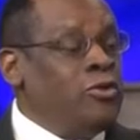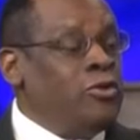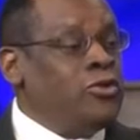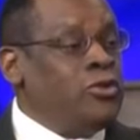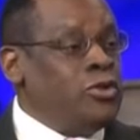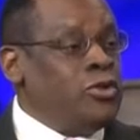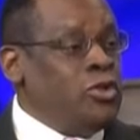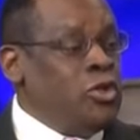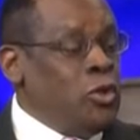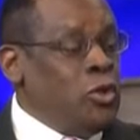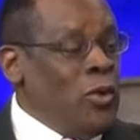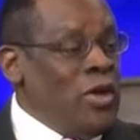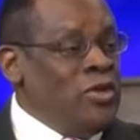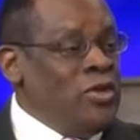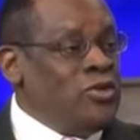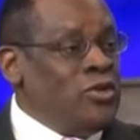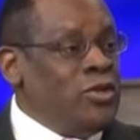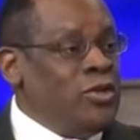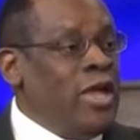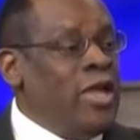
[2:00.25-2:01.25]

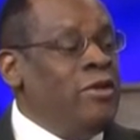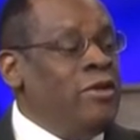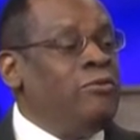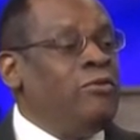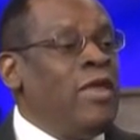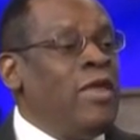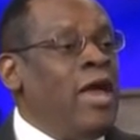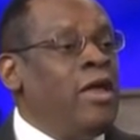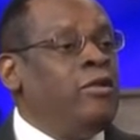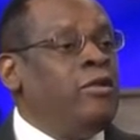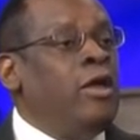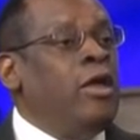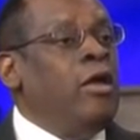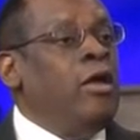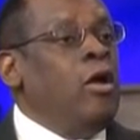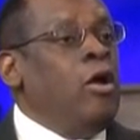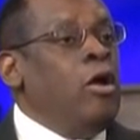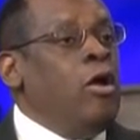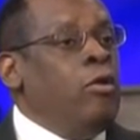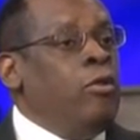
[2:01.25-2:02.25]
situation is that
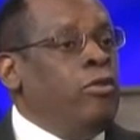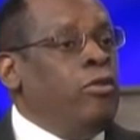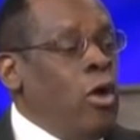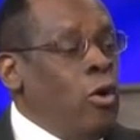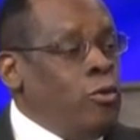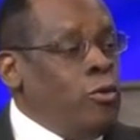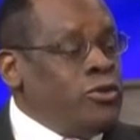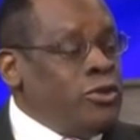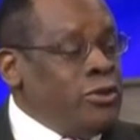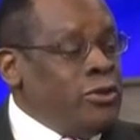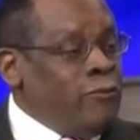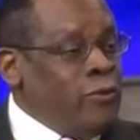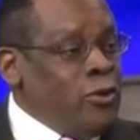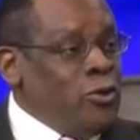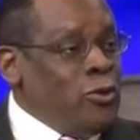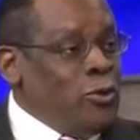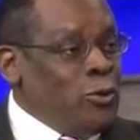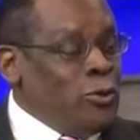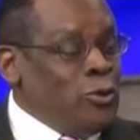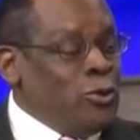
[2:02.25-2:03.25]
those
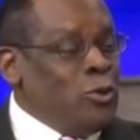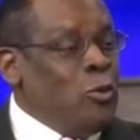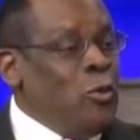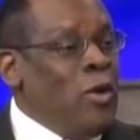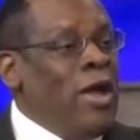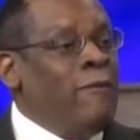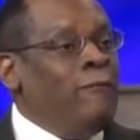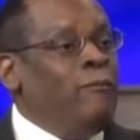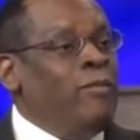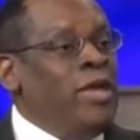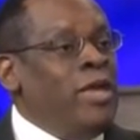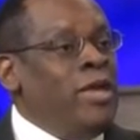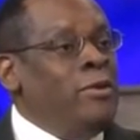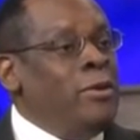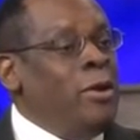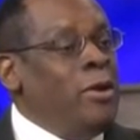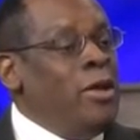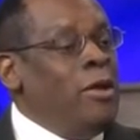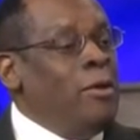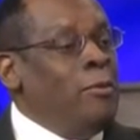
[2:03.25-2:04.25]
individuals who have been
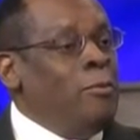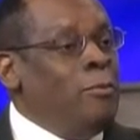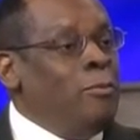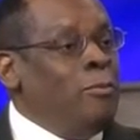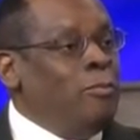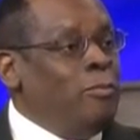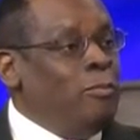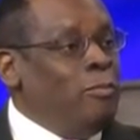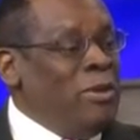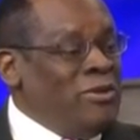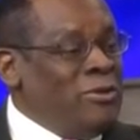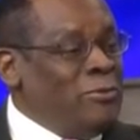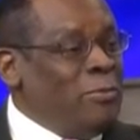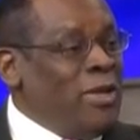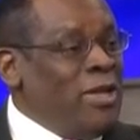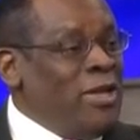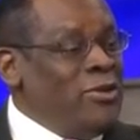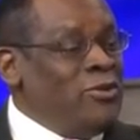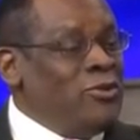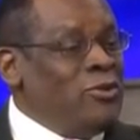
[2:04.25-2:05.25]

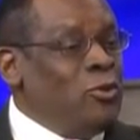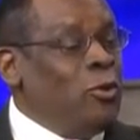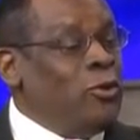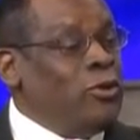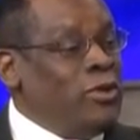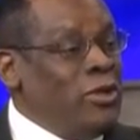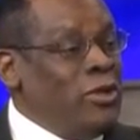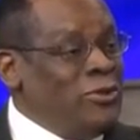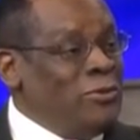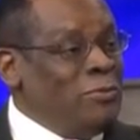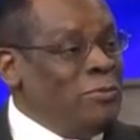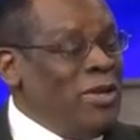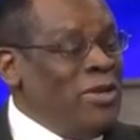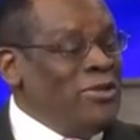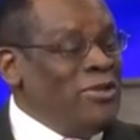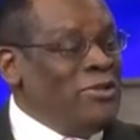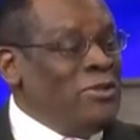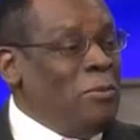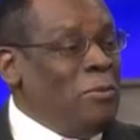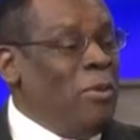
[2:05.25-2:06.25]
misplaced or
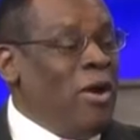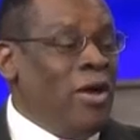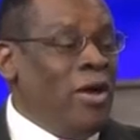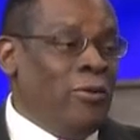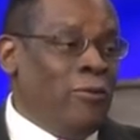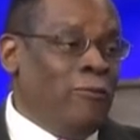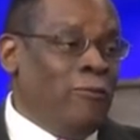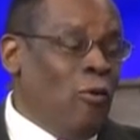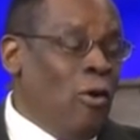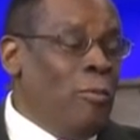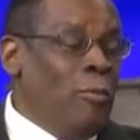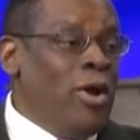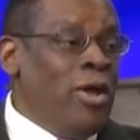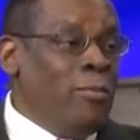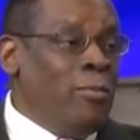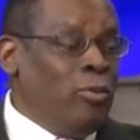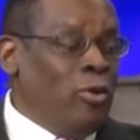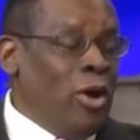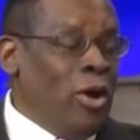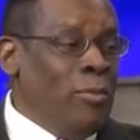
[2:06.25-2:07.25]
displaced by their former
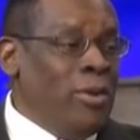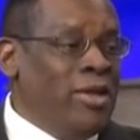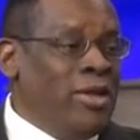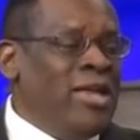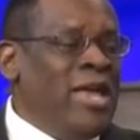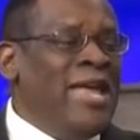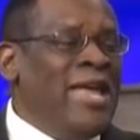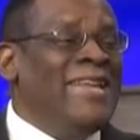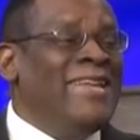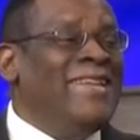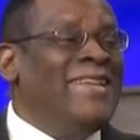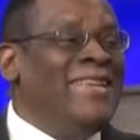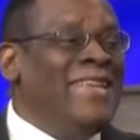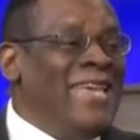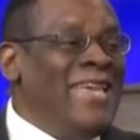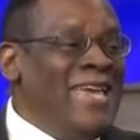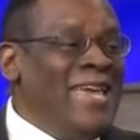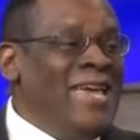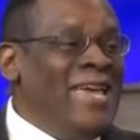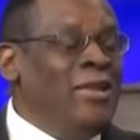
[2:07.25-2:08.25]
employment
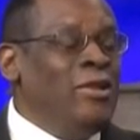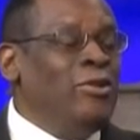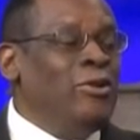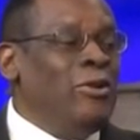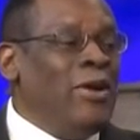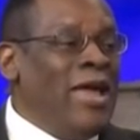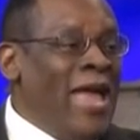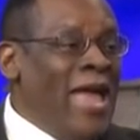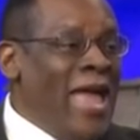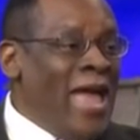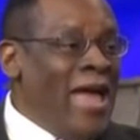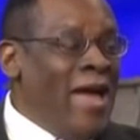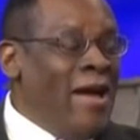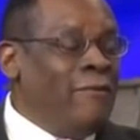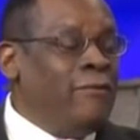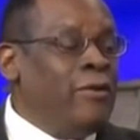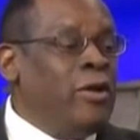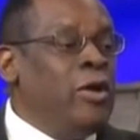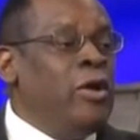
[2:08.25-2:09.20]
need to have